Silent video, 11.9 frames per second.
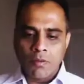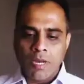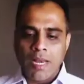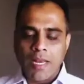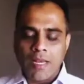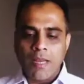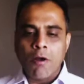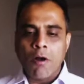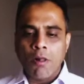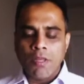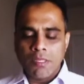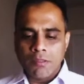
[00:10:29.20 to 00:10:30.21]
collecting
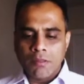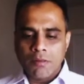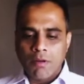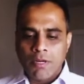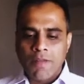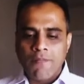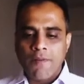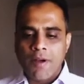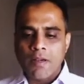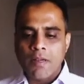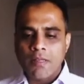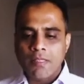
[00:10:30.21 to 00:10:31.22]
all these
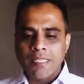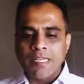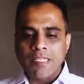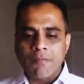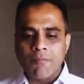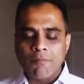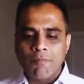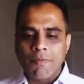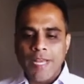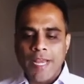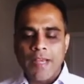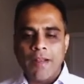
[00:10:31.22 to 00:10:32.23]
different sets of
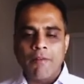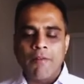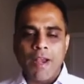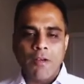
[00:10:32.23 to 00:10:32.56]
data, right?